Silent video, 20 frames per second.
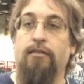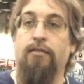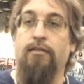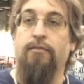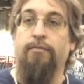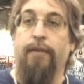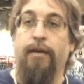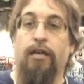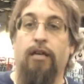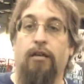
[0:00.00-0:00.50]

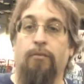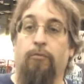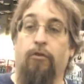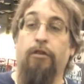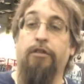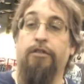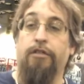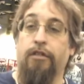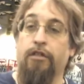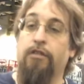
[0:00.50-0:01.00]
He's making
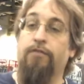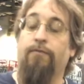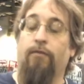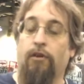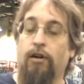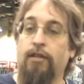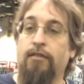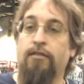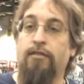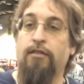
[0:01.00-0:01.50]
more shirts
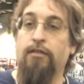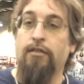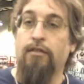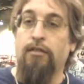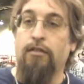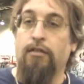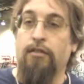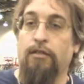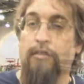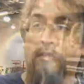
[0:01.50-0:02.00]
for us
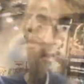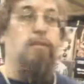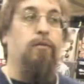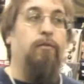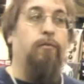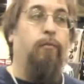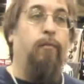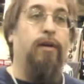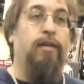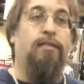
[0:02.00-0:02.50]

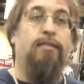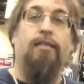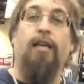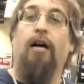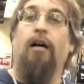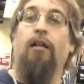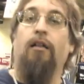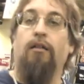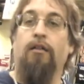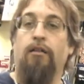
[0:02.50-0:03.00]
we
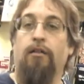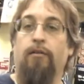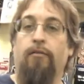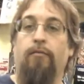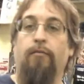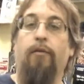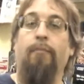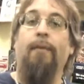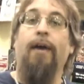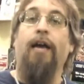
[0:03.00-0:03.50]
sell
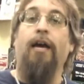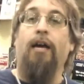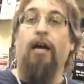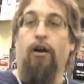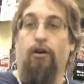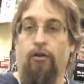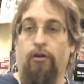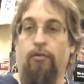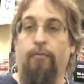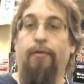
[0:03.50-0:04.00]
we make
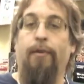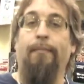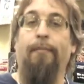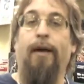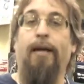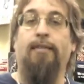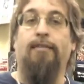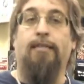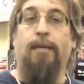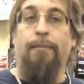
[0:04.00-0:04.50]
our we
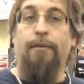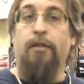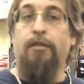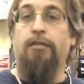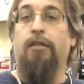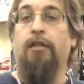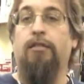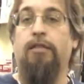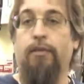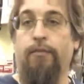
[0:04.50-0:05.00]
make some of the
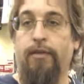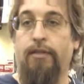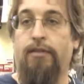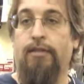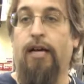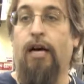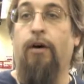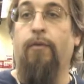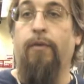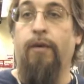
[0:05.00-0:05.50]
shirts that we
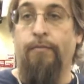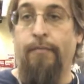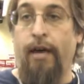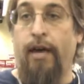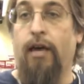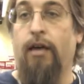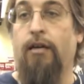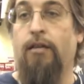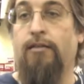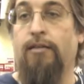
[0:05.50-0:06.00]
sell we
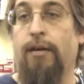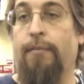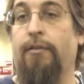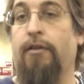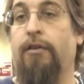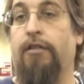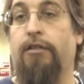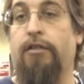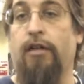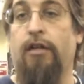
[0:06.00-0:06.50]
make some
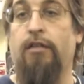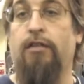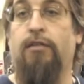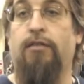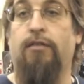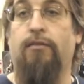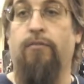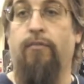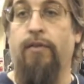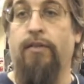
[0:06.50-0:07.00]
of the
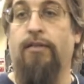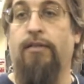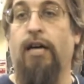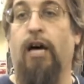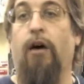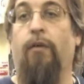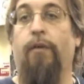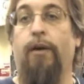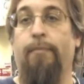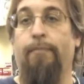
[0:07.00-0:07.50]
shirts we
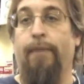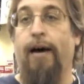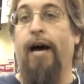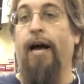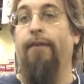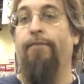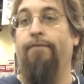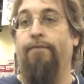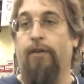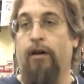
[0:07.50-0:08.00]
sell we
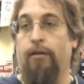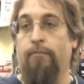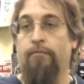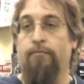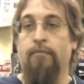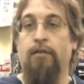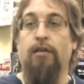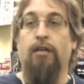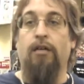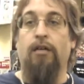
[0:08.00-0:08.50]
buy from
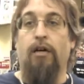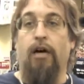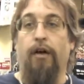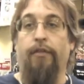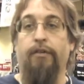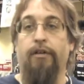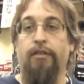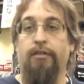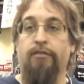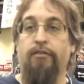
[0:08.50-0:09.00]

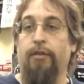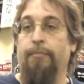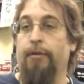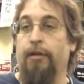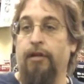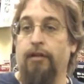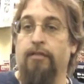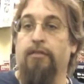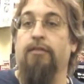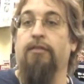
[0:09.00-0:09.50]
other
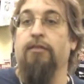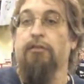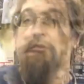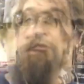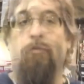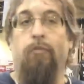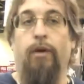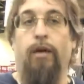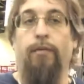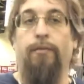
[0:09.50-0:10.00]
distributors.
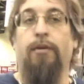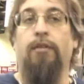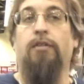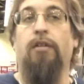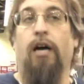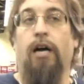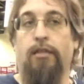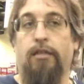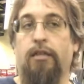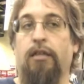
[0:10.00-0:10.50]
We would
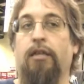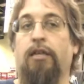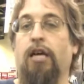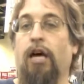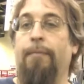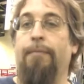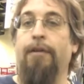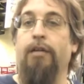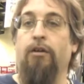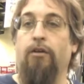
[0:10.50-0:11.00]
talk to the
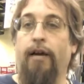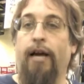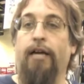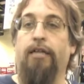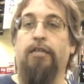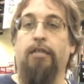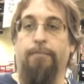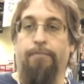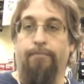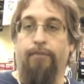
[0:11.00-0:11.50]
company who
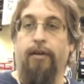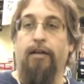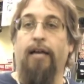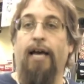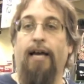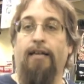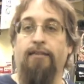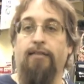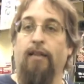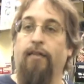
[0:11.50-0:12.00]
actually print,
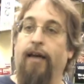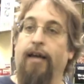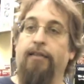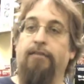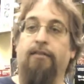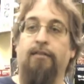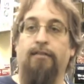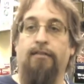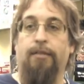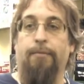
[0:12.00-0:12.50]
has the
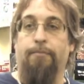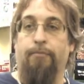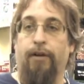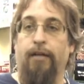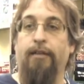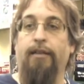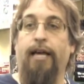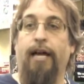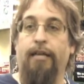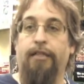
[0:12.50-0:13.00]
license to
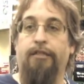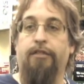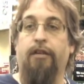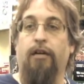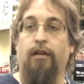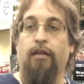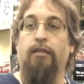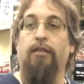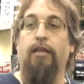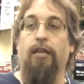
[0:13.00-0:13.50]
print that
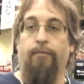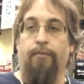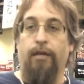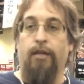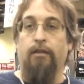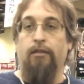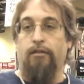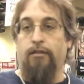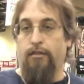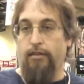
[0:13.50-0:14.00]
shirt, and we
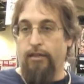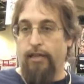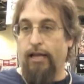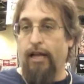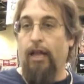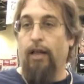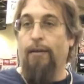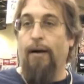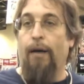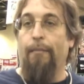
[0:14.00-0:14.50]

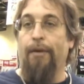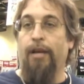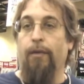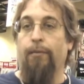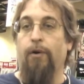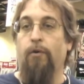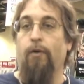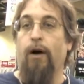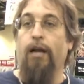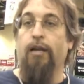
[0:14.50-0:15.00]
tell them how many
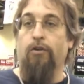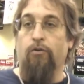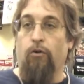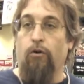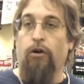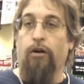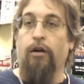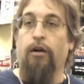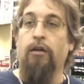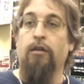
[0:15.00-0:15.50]
we want to
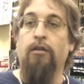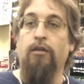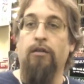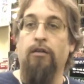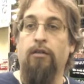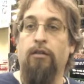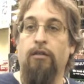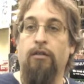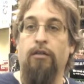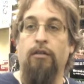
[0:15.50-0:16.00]
order,
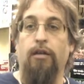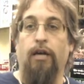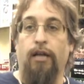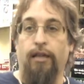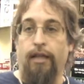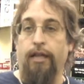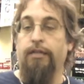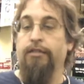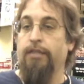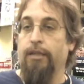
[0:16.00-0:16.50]

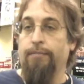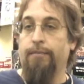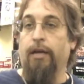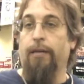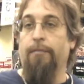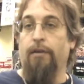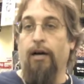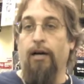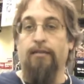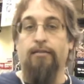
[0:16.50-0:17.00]
and they'd ship
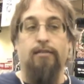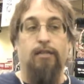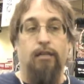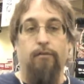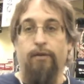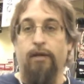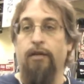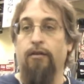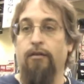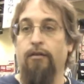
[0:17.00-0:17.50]
them to us, and
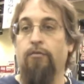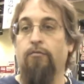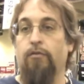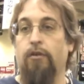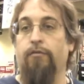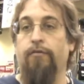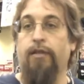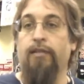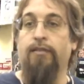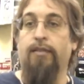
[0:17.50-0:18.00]
then we
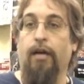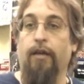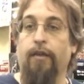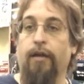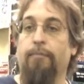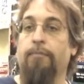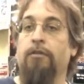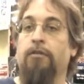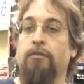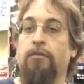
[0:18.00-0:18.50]
would resell
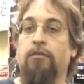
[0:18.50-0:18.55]
them.